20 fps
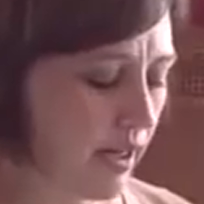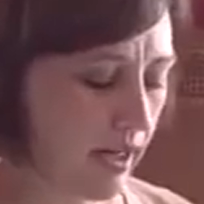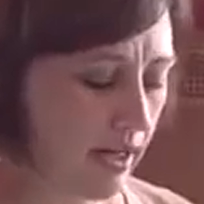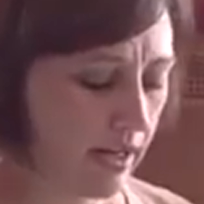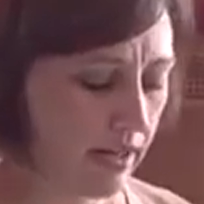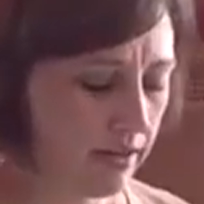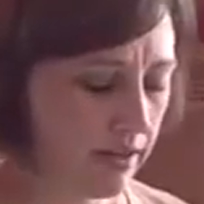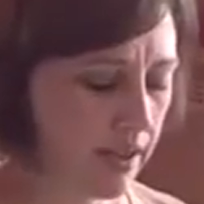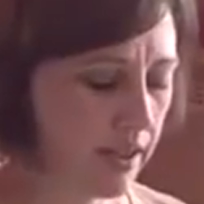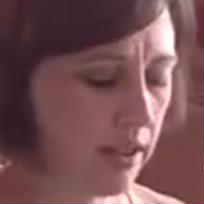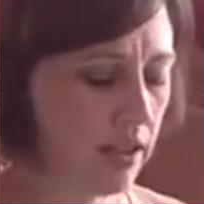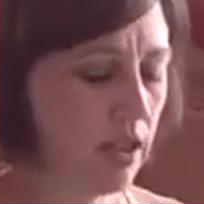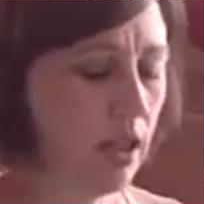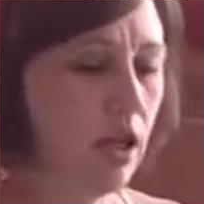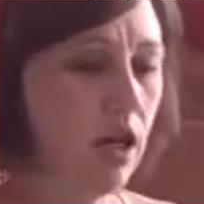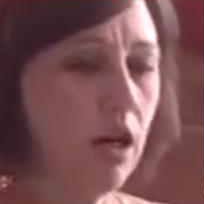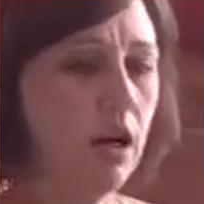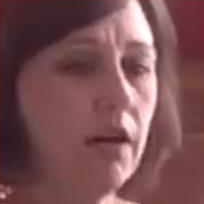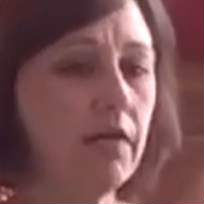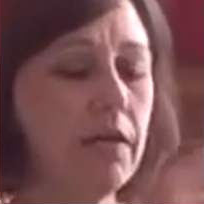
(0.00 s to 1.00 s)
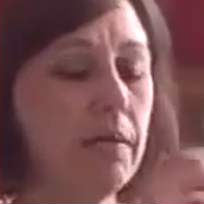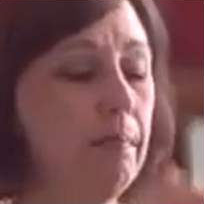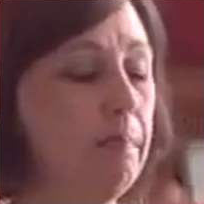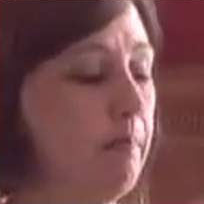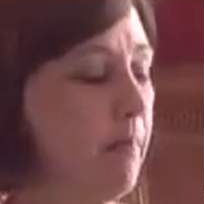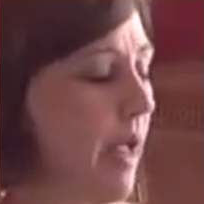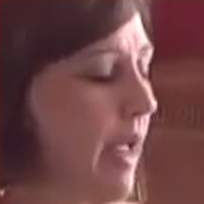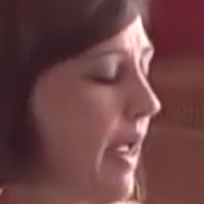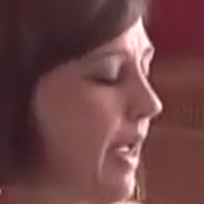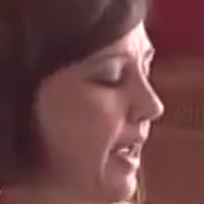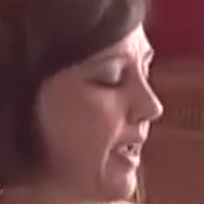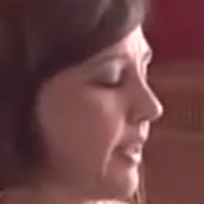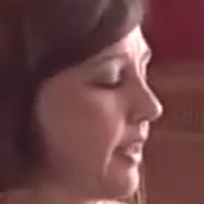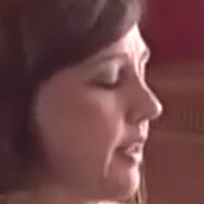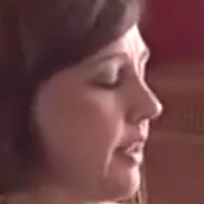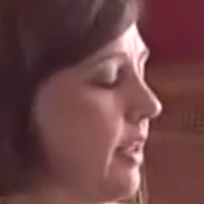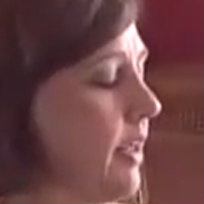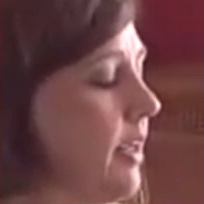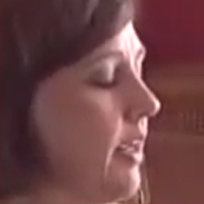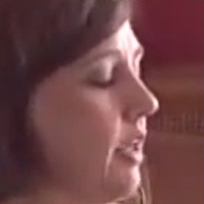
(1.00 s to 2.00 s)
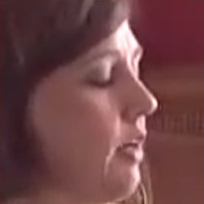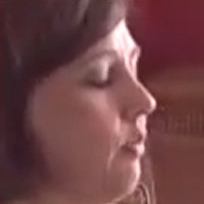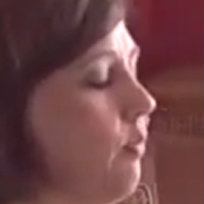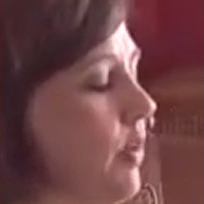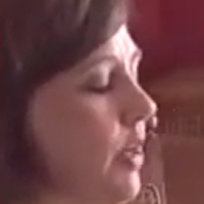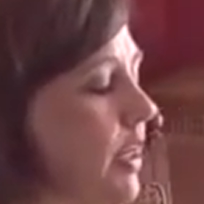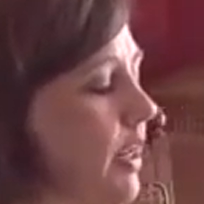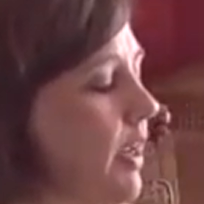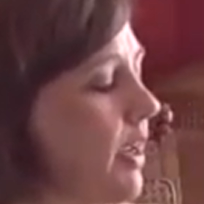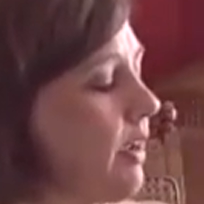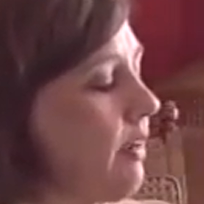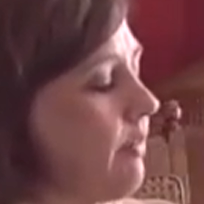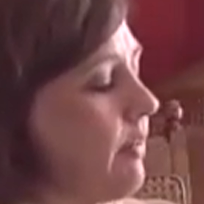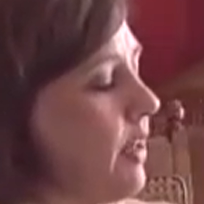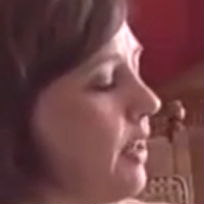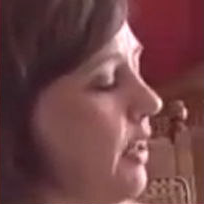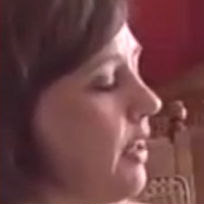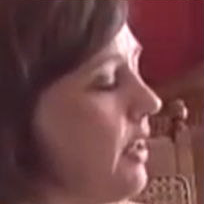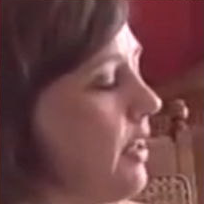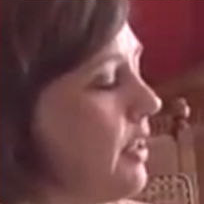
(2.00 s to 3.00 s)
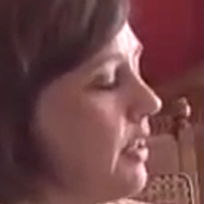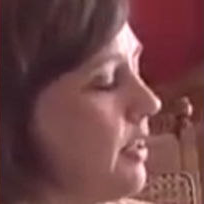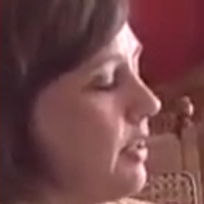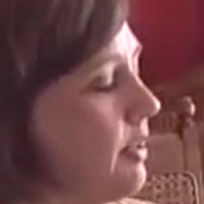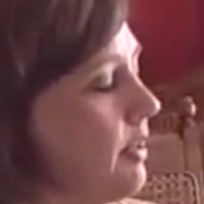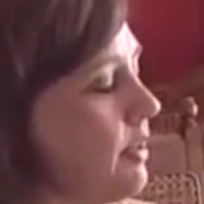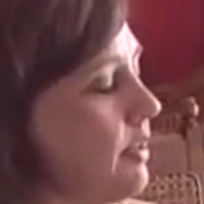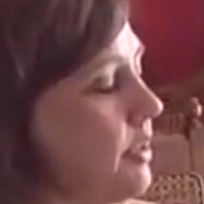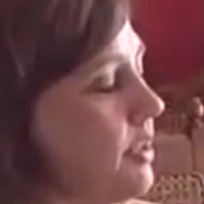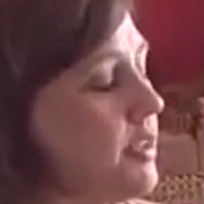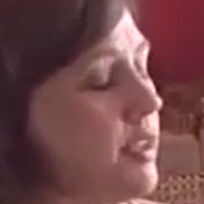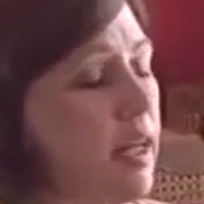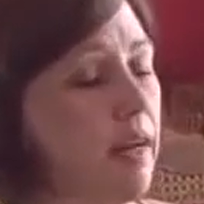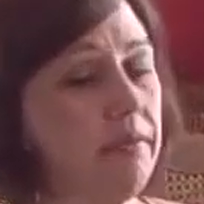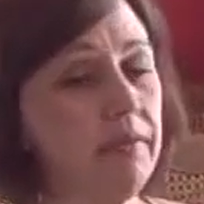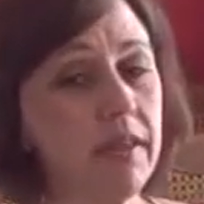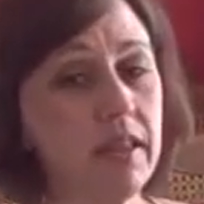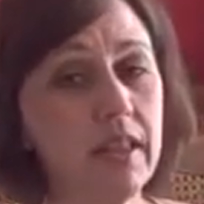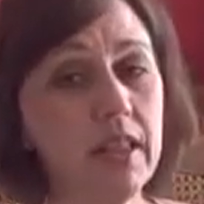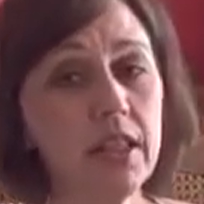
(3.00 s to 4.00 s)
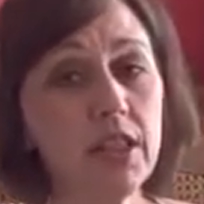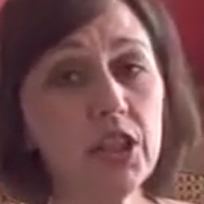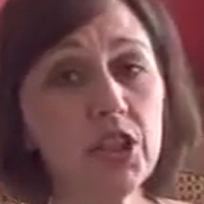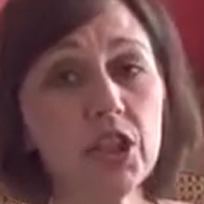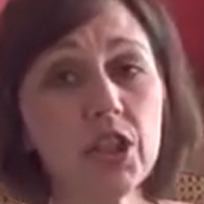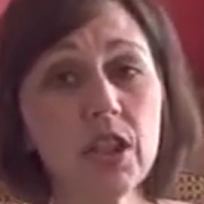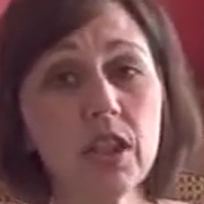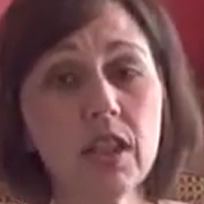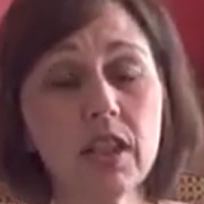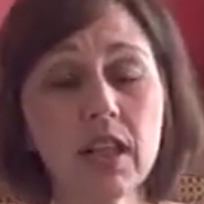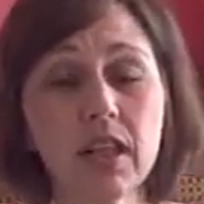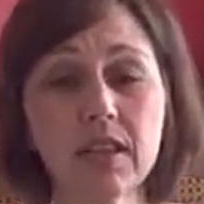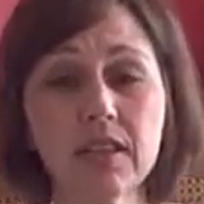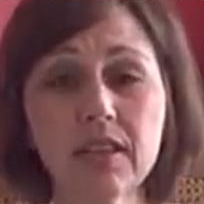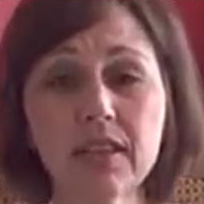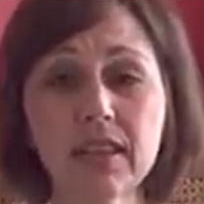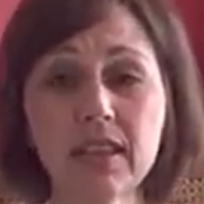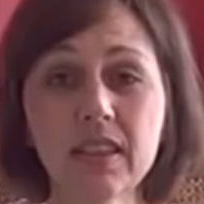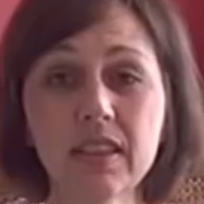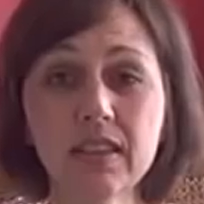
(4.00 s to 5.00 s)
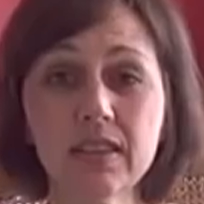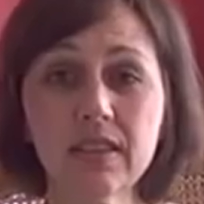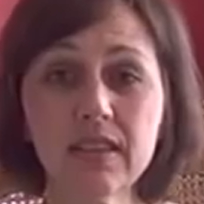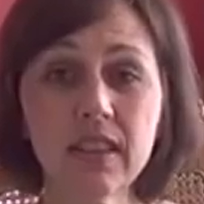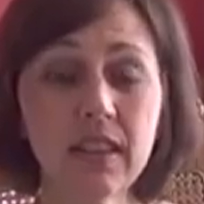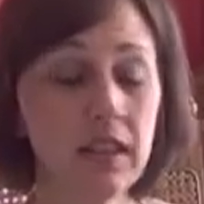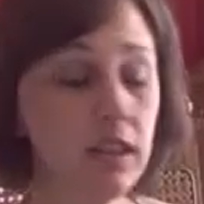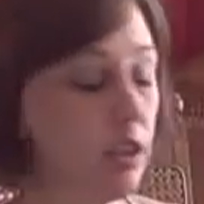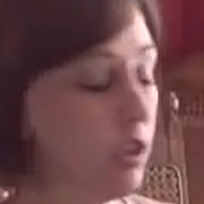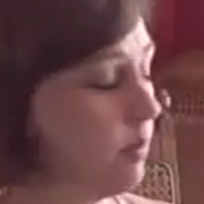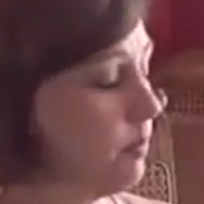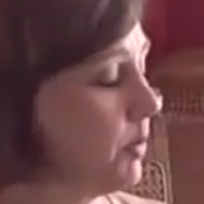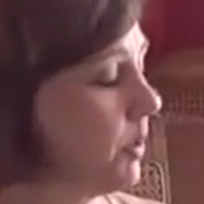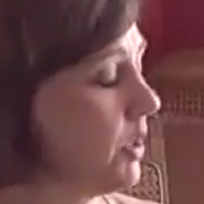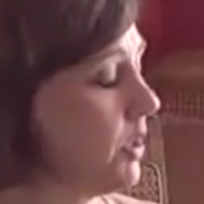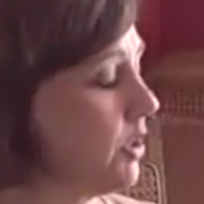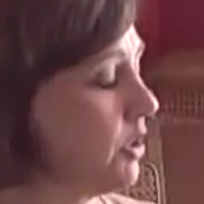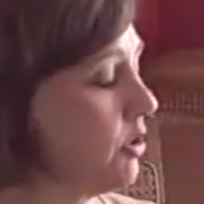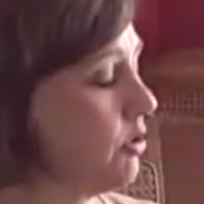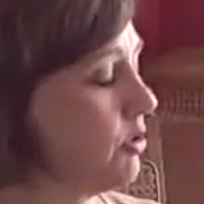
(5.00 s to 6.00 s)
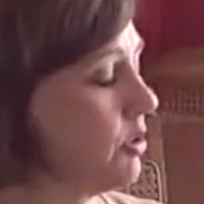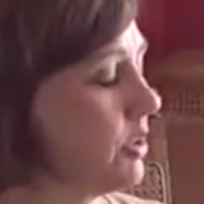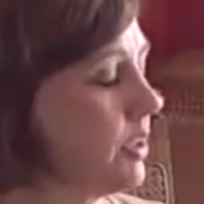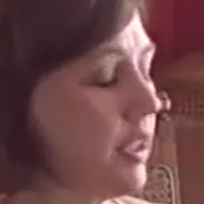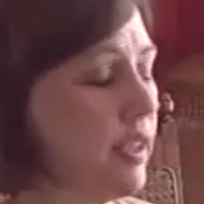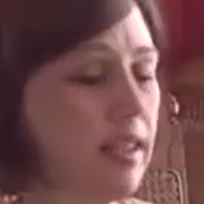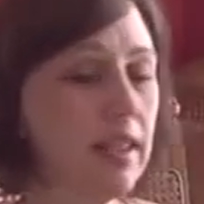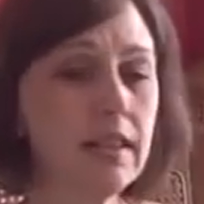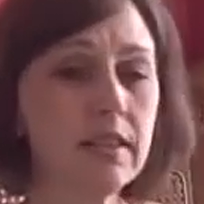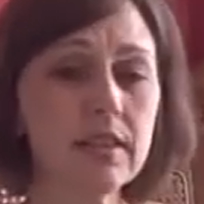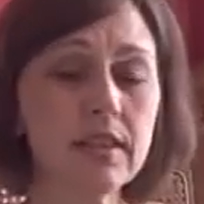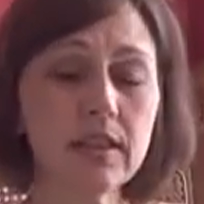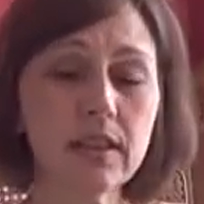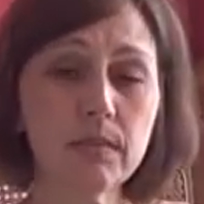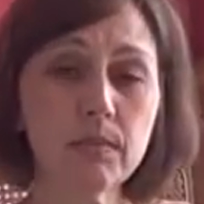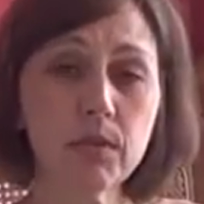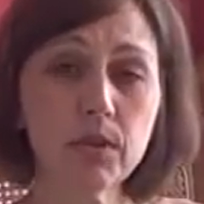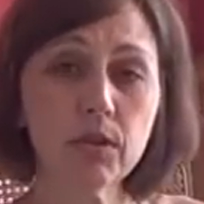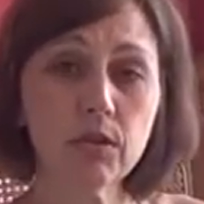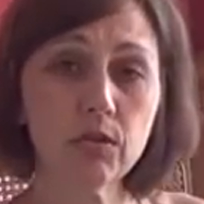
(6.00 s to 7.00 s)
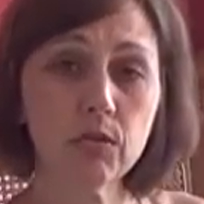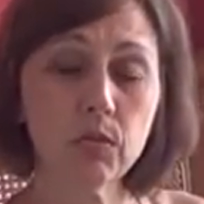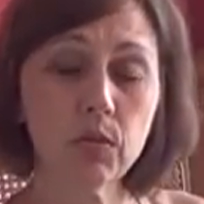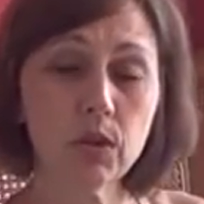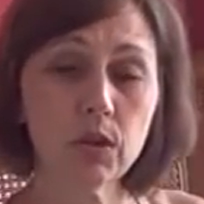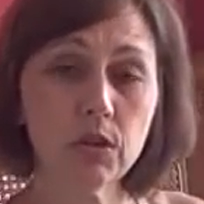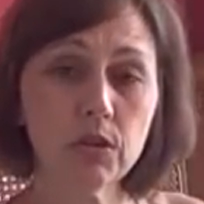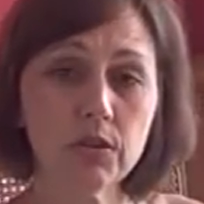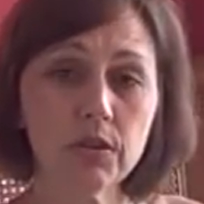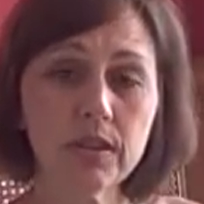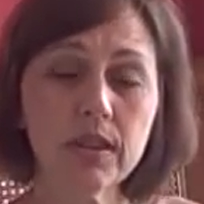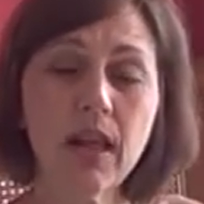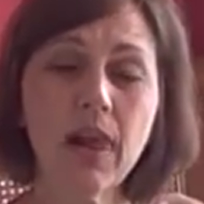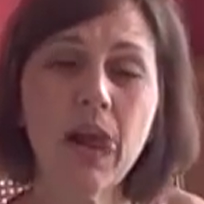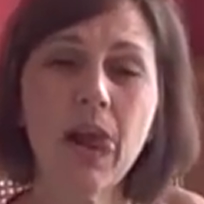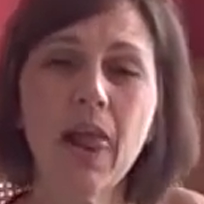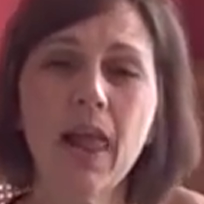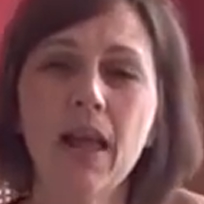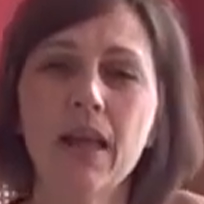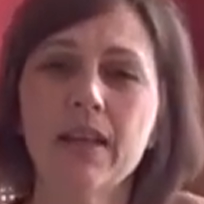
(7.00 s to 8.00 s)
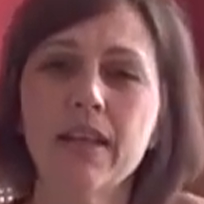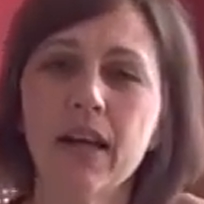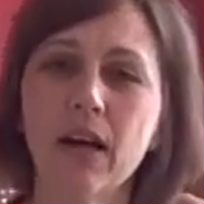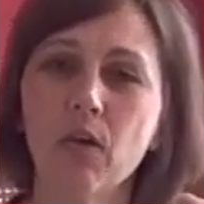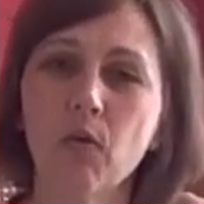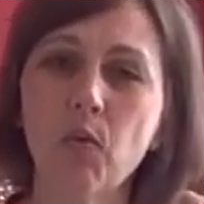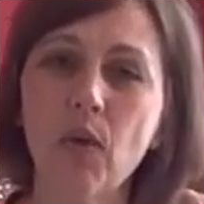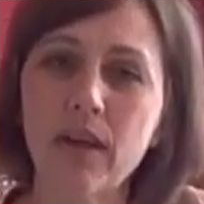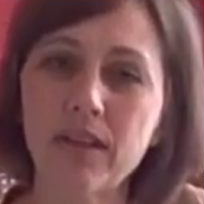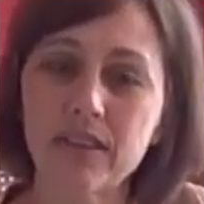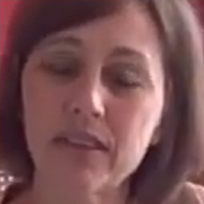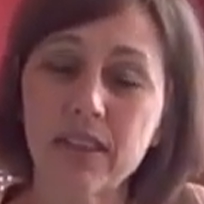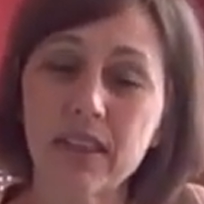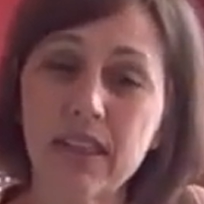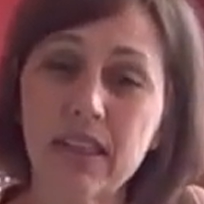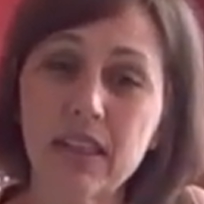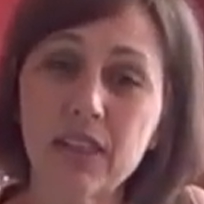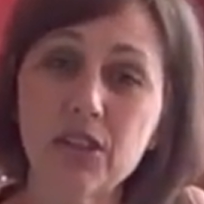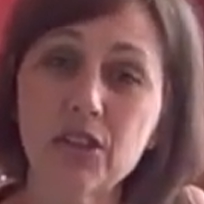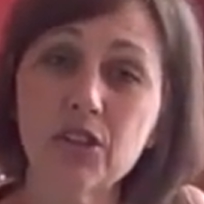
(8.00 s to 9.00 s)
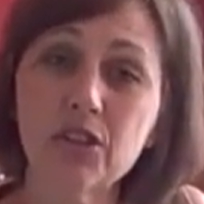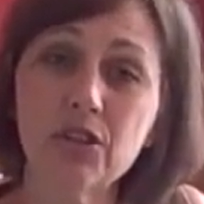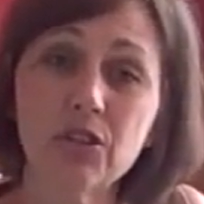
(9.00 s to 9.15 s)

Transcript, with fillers: and then on the back, we have uh, the definition, a sentence that it could be used in, and similar words. Now, it's each